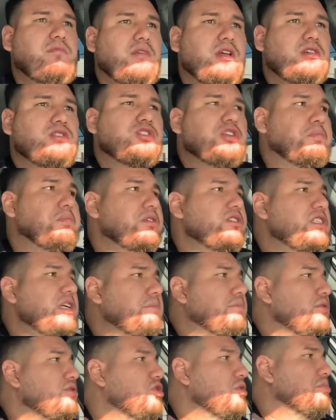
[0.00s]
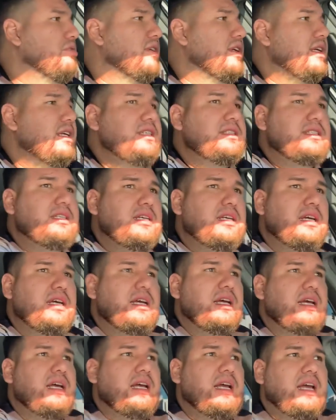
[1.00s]
Super simple, super easy.
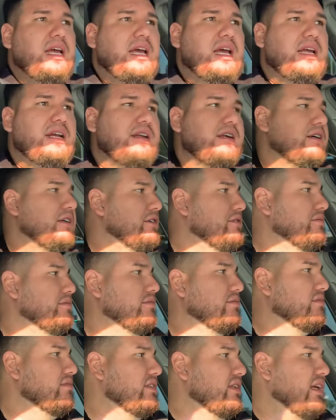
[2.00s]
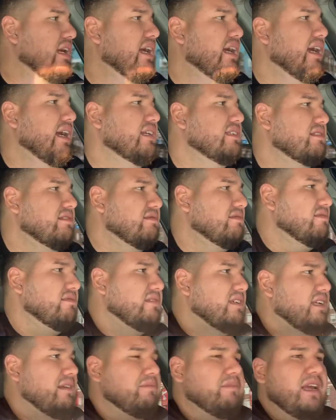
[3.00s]
And um yeah, guys,
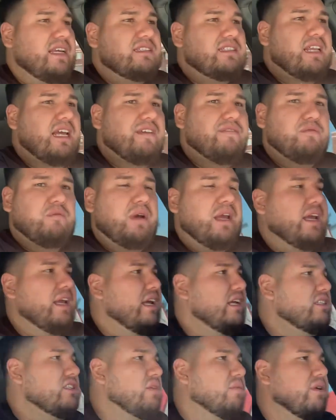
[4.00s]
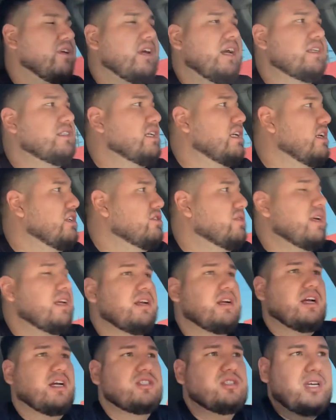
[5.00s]
makes life way easier when you guys get a trailer,
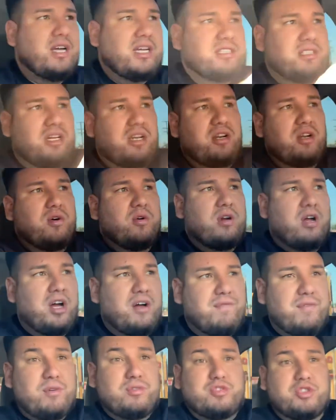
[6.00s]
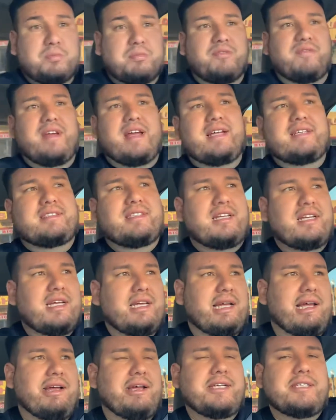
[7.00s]
because you guys can load, offload super fast.
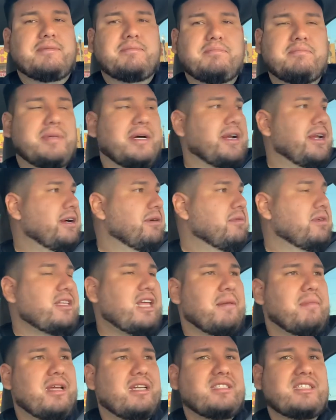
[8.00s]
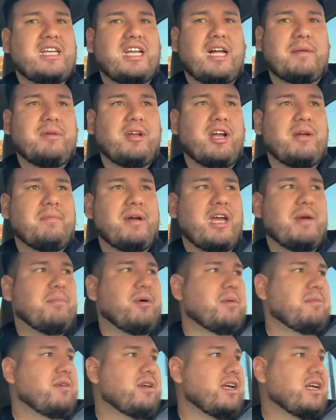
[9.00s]
But um with that being said, I'm here at my
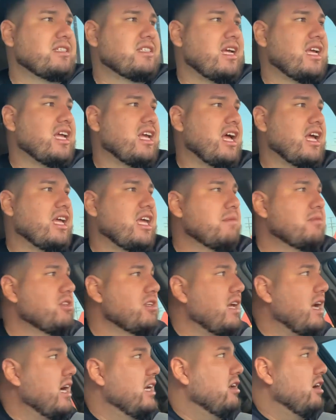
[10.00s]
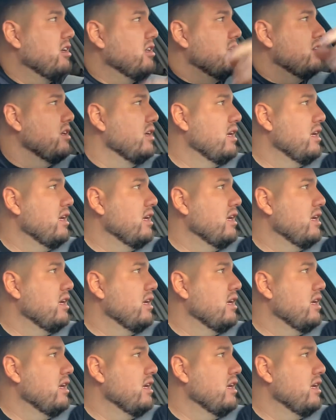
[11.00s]
appointment, because I, I came to the eye doctor